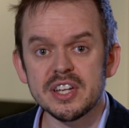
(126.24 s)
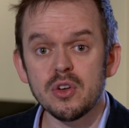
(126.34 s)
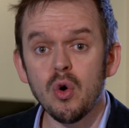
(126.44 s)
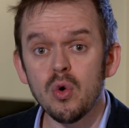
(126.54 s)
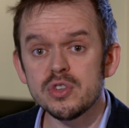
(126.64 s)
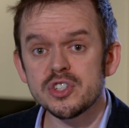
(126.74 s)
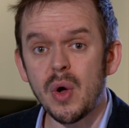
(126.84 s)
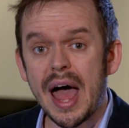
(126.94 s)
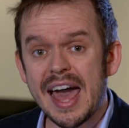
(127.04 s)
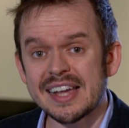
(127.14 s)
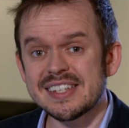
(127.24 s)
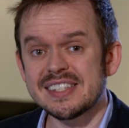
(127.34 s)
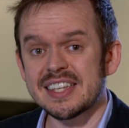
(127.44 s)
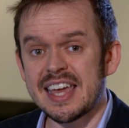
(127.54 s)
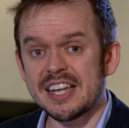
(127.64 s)
can also access
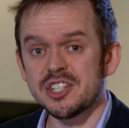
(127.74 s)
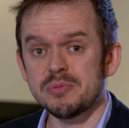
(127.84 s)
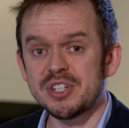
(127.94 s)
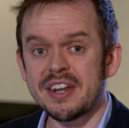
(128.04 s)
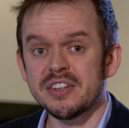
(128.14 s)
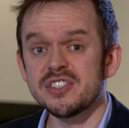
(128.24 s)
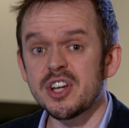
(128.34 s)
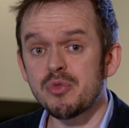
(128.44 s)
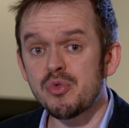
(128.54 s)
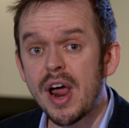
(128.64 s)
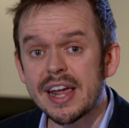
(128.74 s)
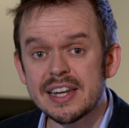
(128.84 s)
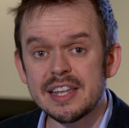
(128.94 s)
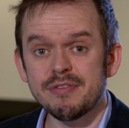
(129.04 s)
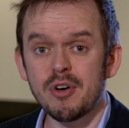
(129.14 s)
the catch-up channels
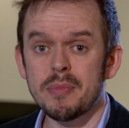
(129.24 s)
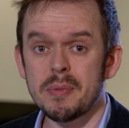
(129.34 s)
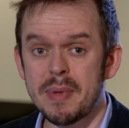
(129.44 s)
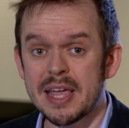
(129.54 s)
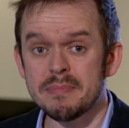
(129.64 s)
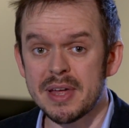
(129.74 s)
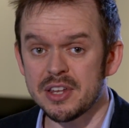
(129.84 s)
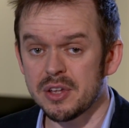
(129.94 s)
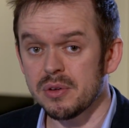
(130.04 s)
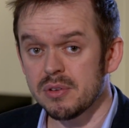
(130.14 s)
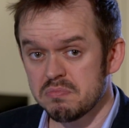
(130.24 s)
directly from the main menu,